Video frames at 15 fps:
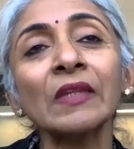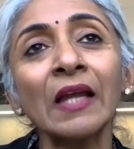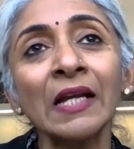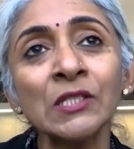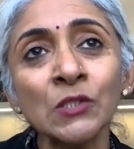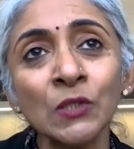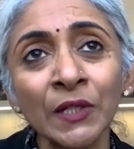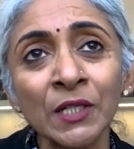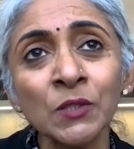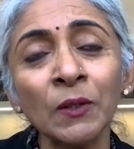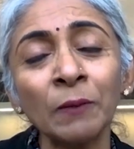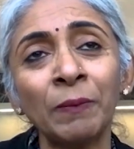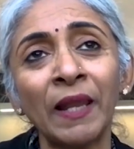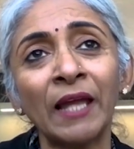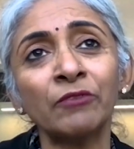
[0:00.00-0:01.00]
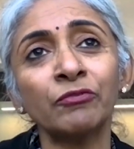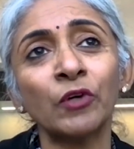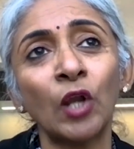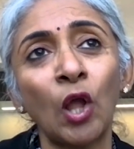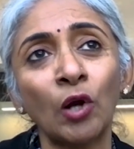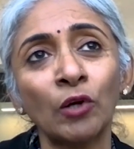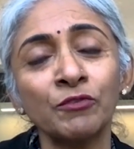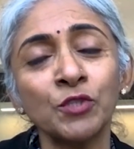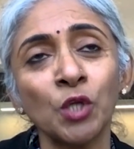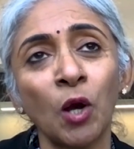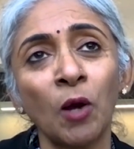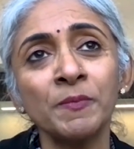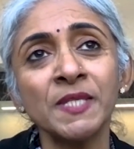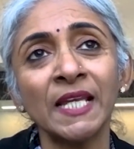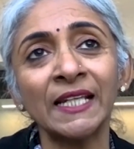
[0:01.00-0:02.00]
I started to apply for a lot of
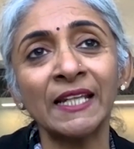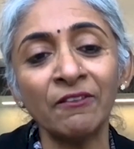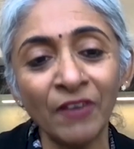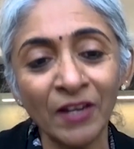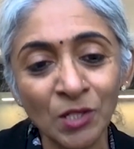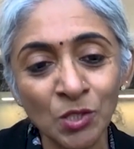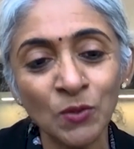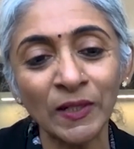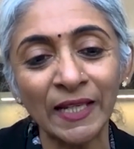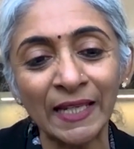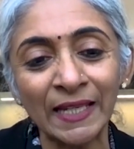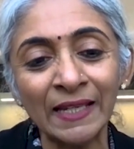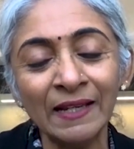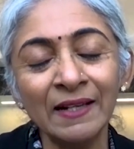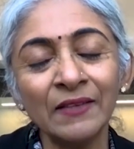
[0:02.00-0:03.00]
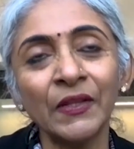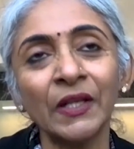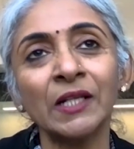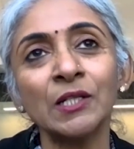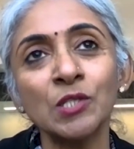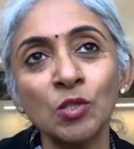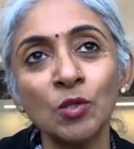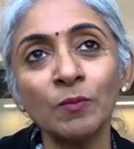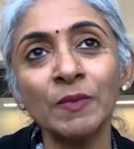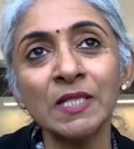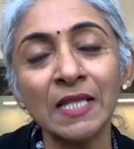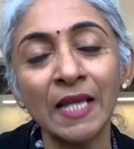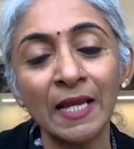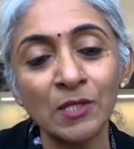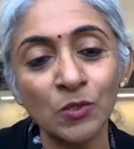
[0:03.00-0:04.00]
jobs, and eventually, the
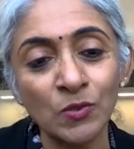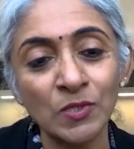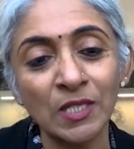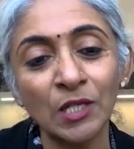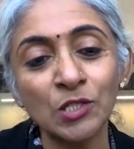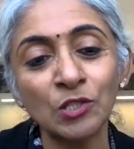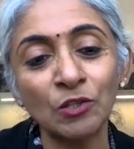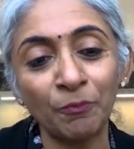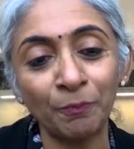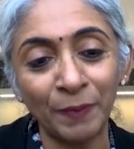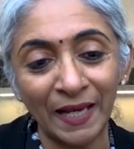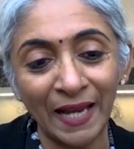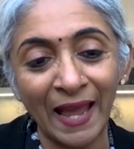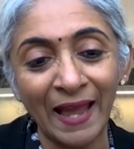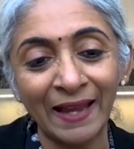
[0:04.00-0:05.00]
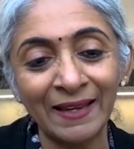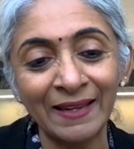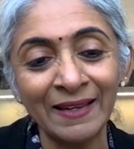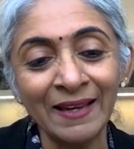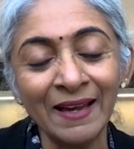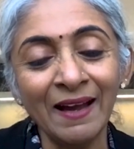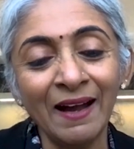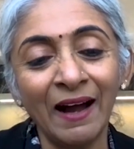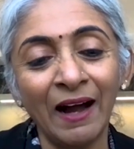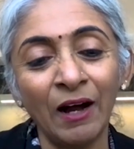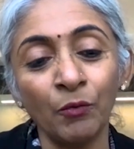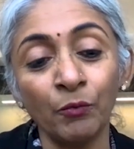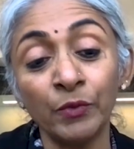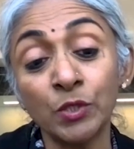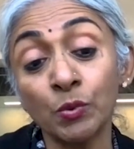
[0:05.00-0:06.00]
Consumers Association of Penang,
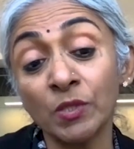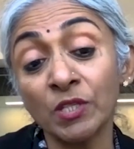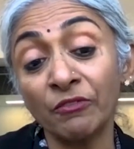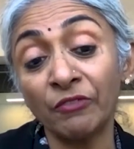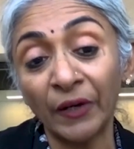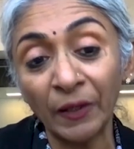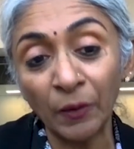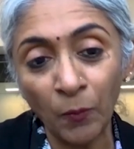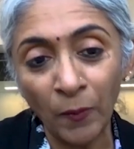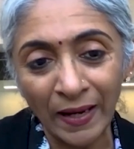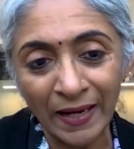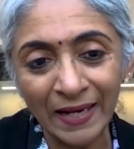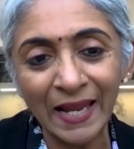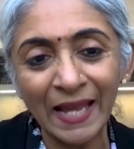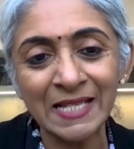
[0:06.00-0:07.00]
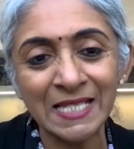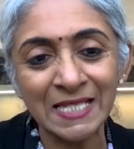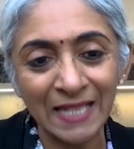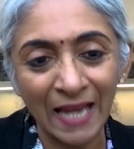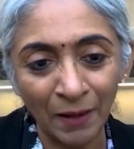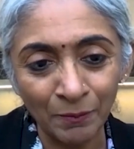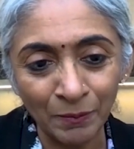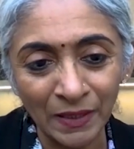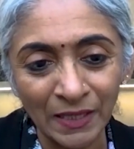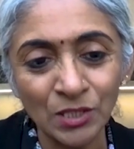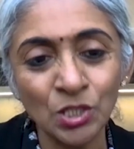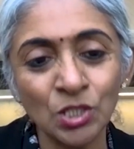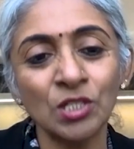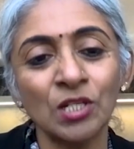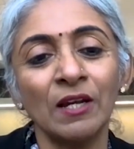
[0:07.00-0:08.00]
which was a very well
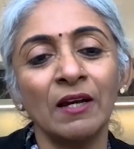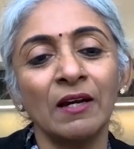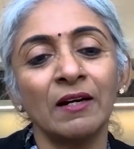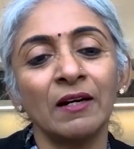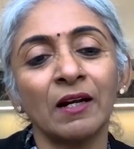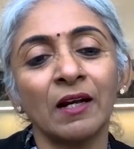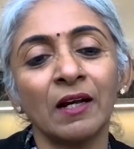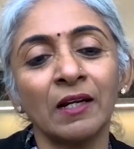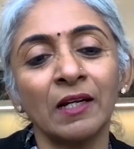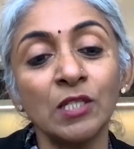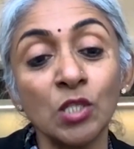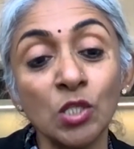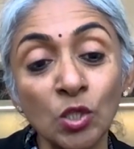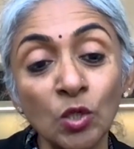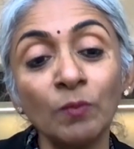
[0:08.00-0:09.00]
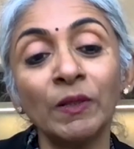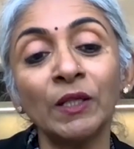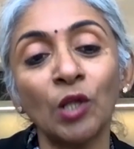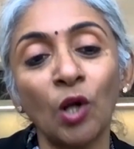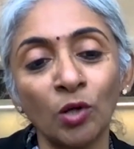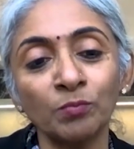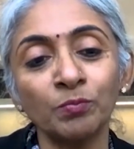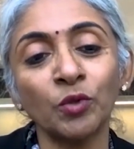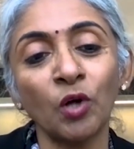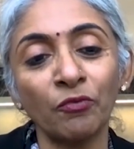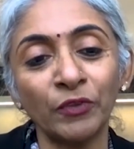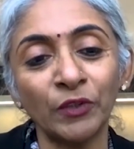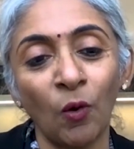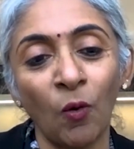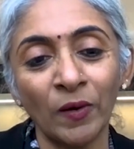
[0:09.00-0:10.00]
established consumer
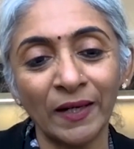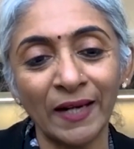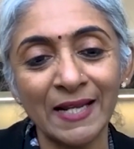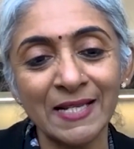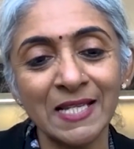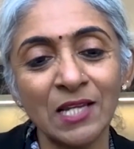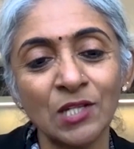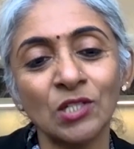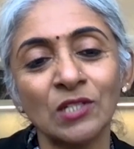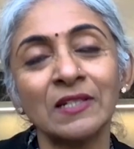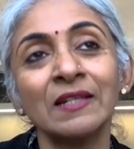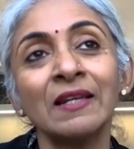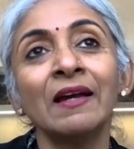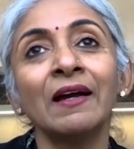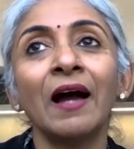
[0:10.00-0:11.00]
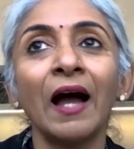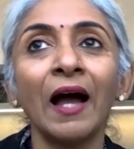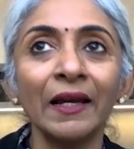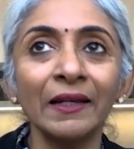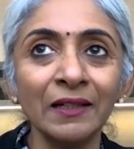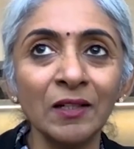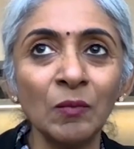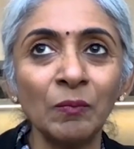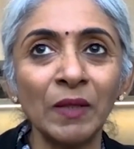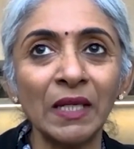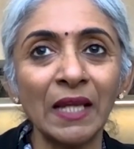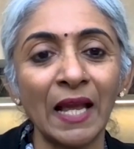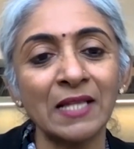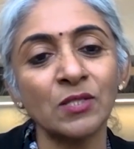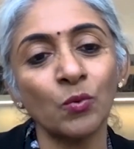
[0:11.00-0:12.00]
nonprofit organization, hired
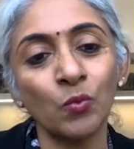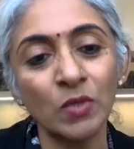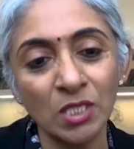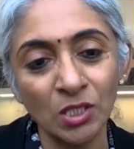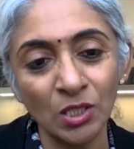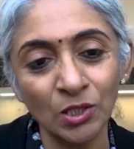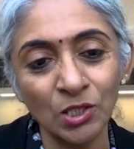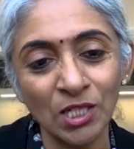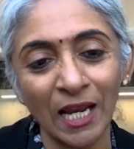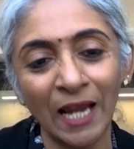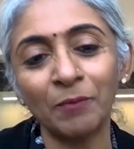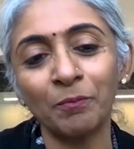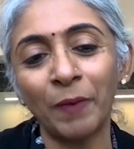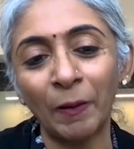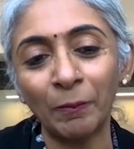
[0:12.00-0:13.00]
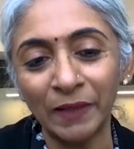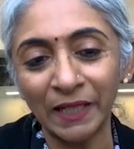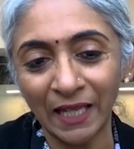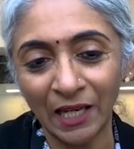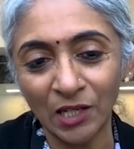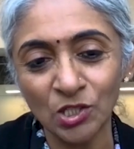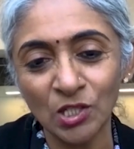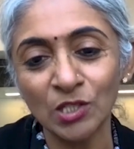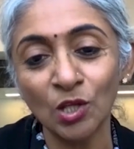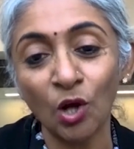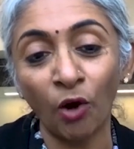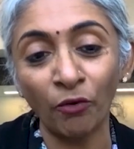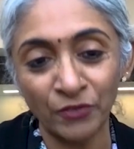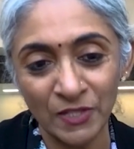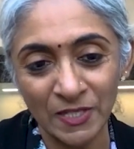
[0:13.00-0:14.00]
me as a research and publications
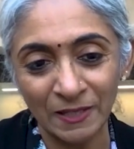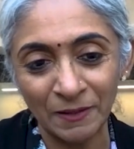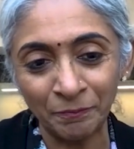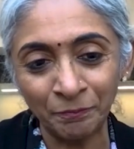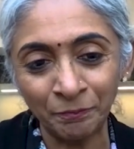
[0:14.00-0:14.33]
officer.